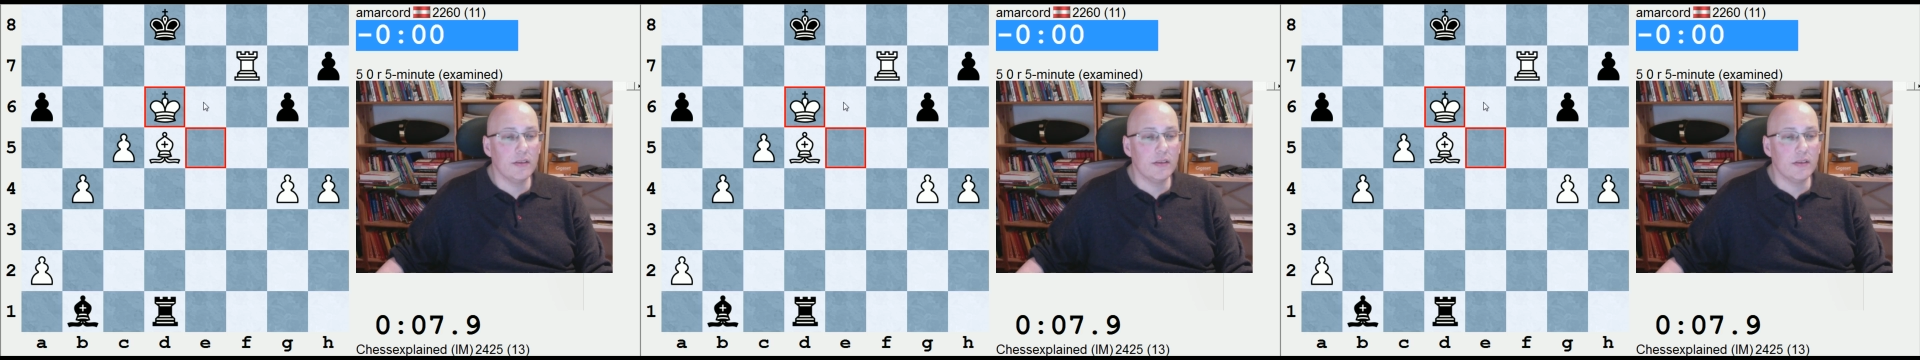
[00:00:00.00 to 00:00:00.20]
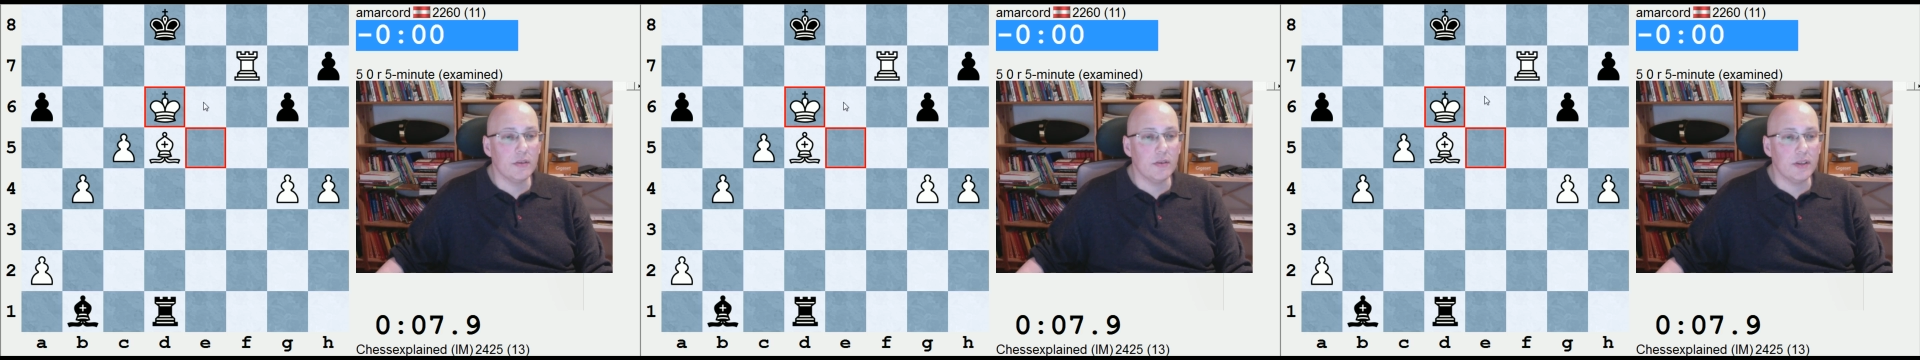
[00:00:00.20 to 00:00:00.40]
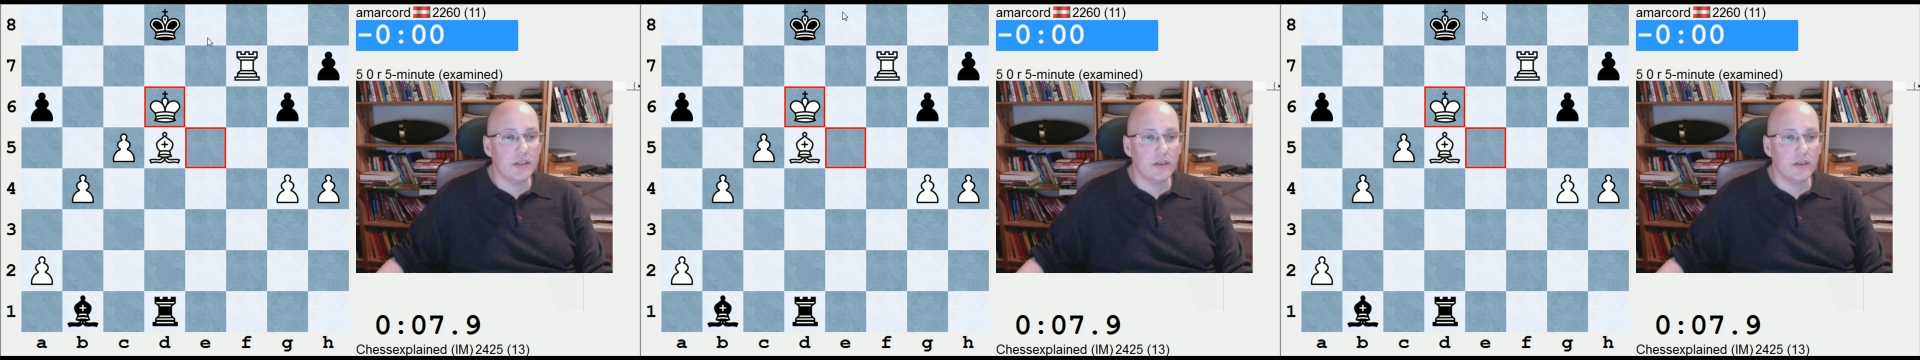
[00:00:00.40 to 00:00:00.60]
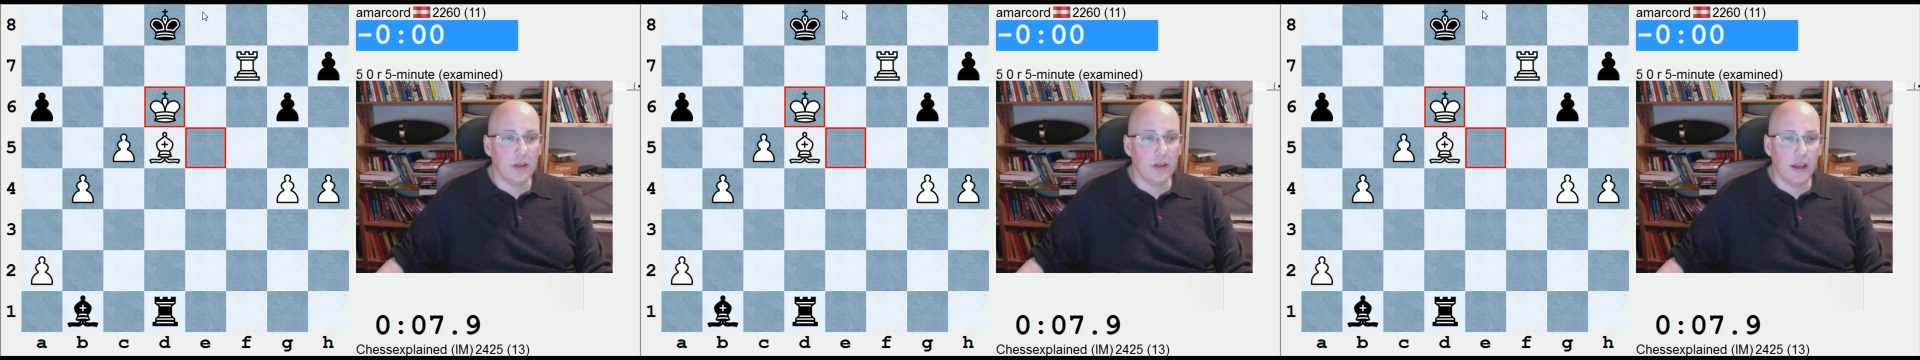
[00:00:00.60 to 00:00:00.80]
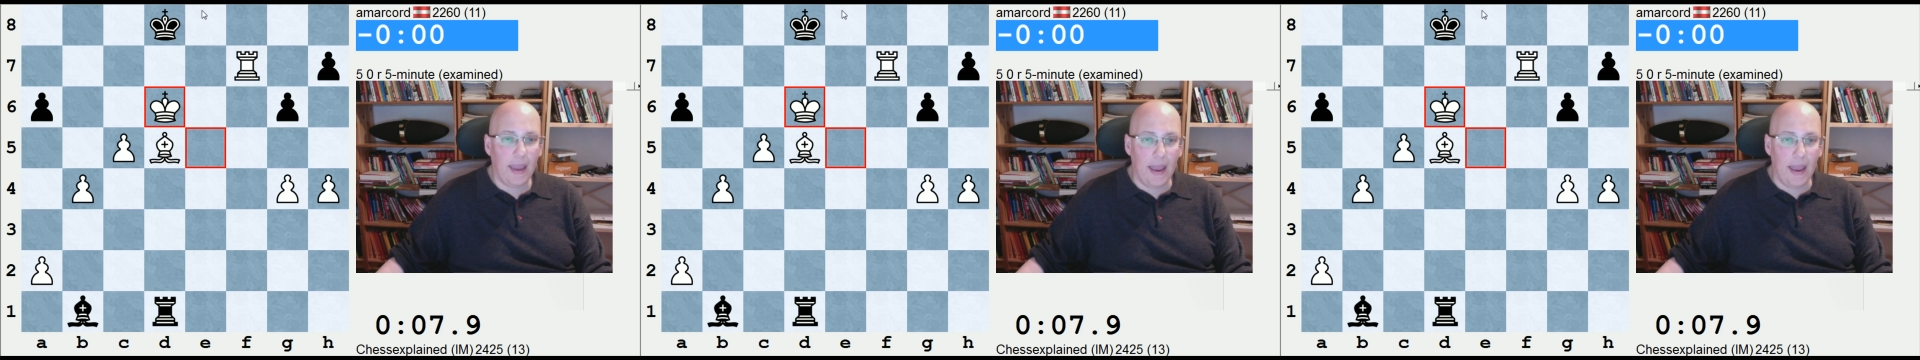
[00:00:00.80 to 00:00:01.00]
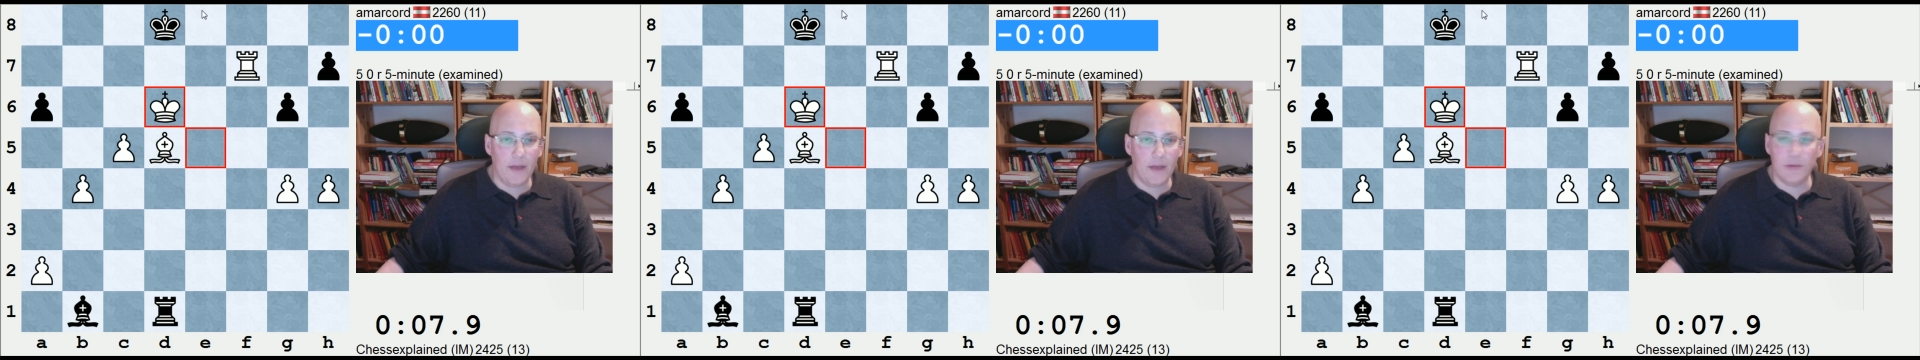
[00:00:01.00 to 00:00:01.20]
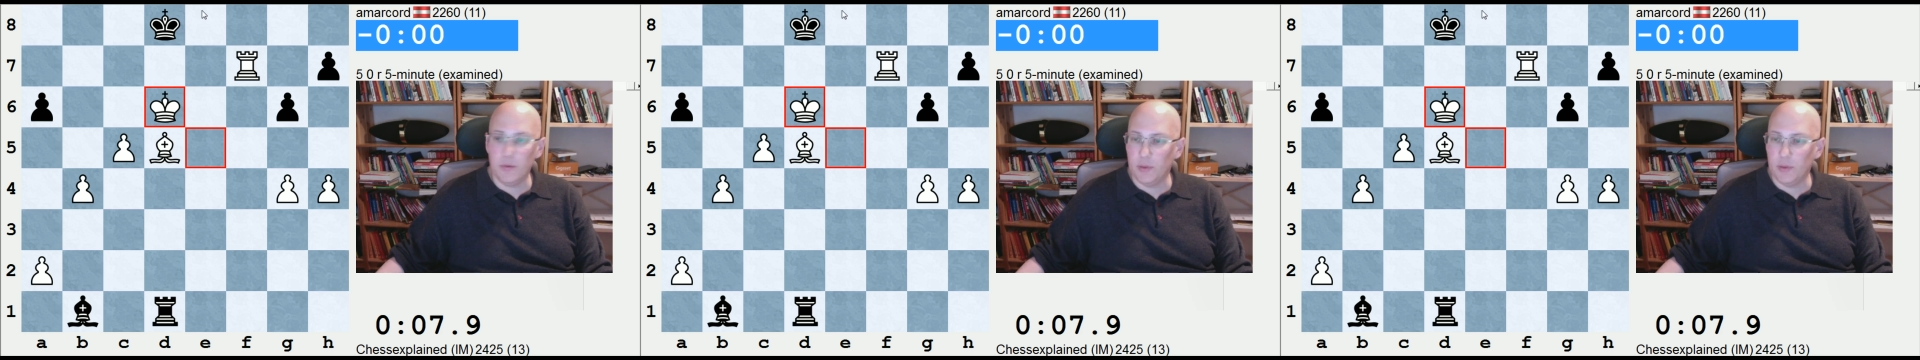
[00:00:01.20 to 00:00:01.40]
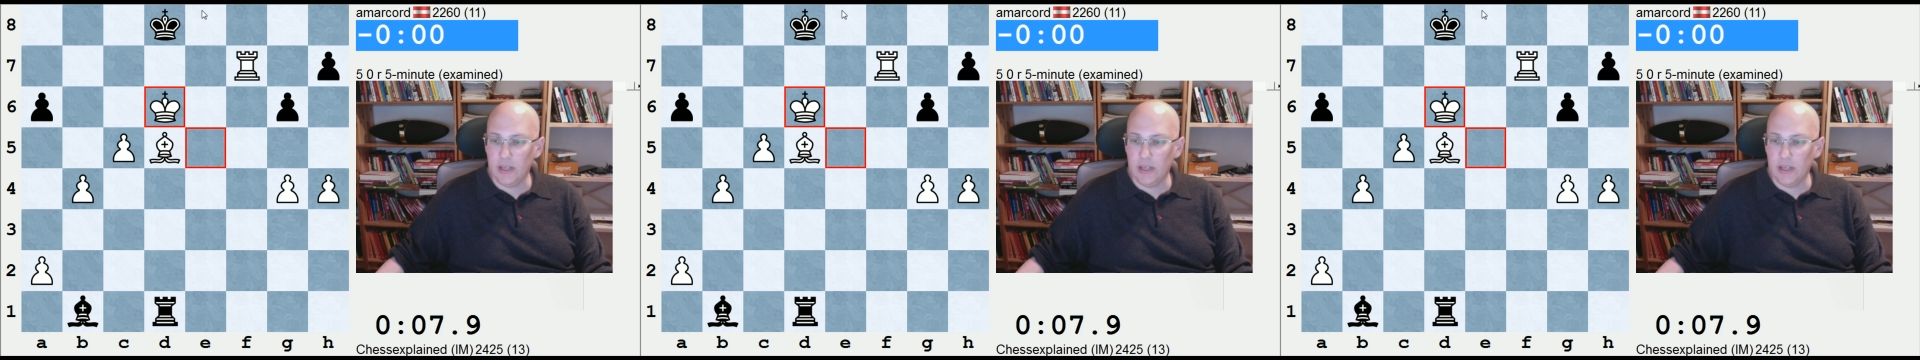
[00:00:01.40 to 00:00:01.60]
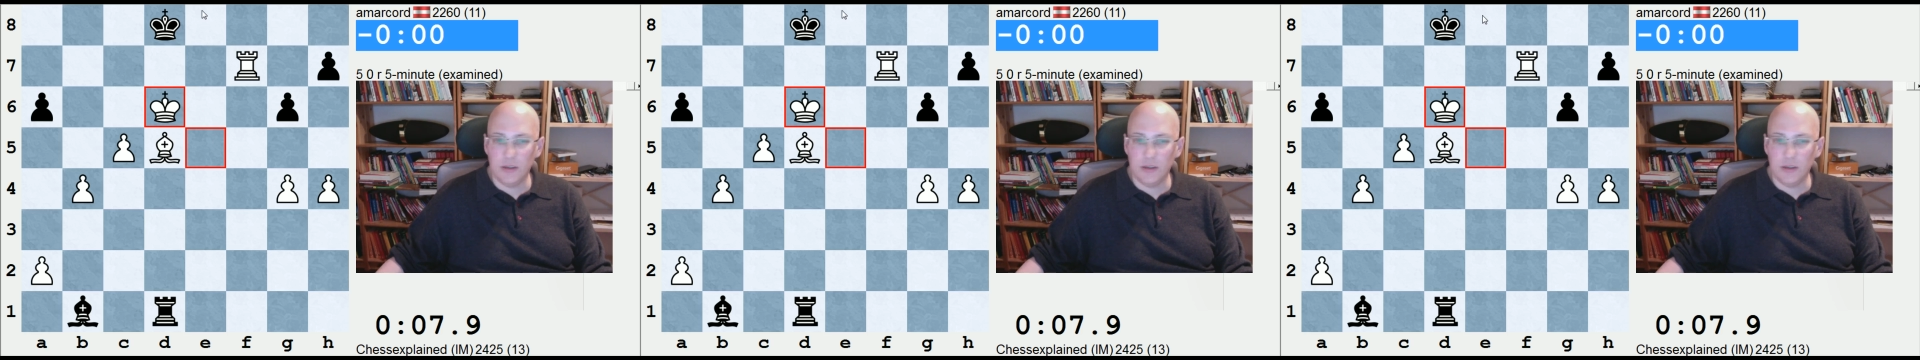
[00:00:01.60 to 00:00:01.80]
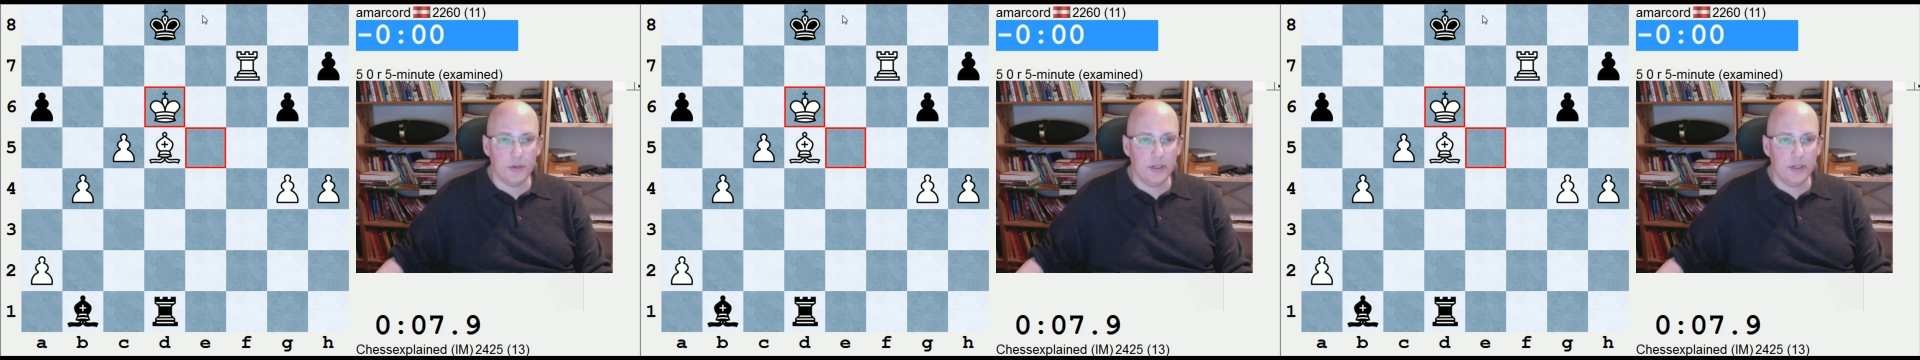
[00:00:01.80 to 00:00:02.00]
So it's not like everybody
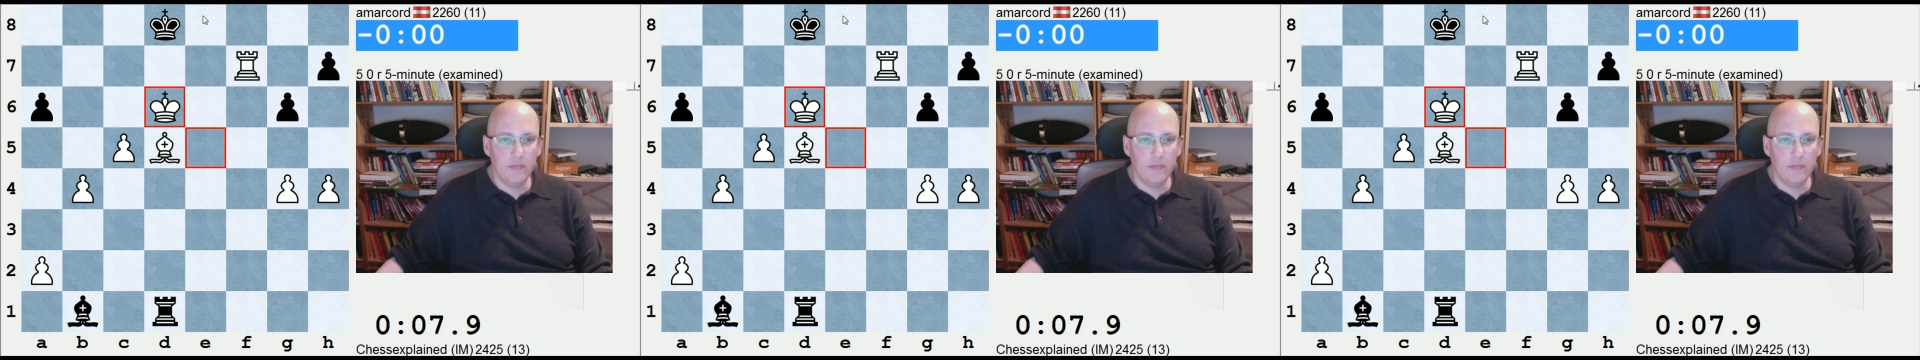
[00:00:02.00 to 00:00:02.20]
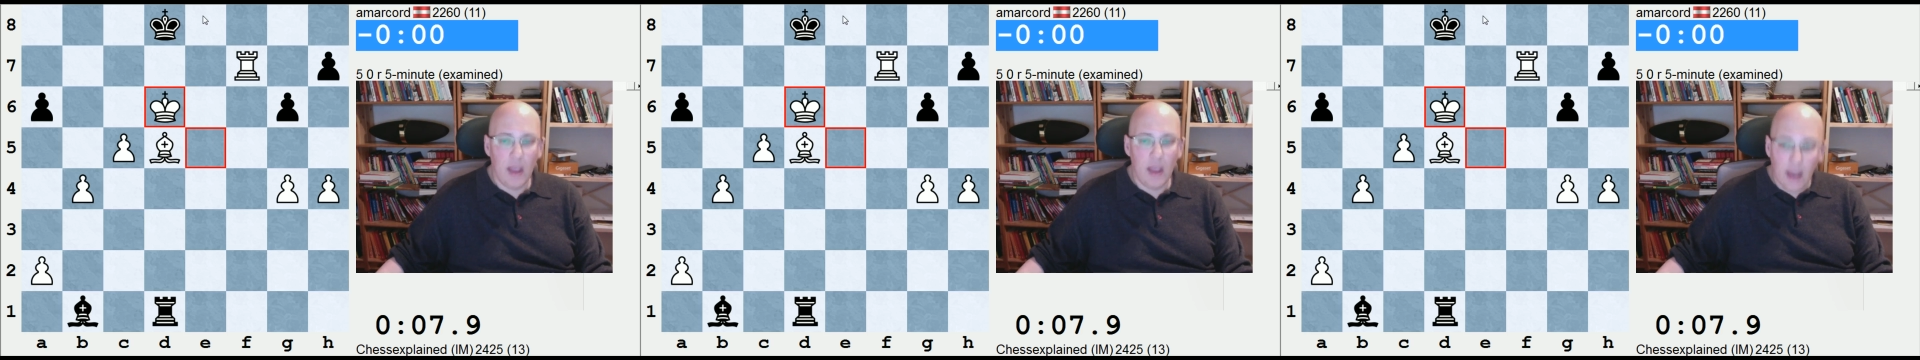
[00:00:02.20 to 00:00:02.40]
can do it.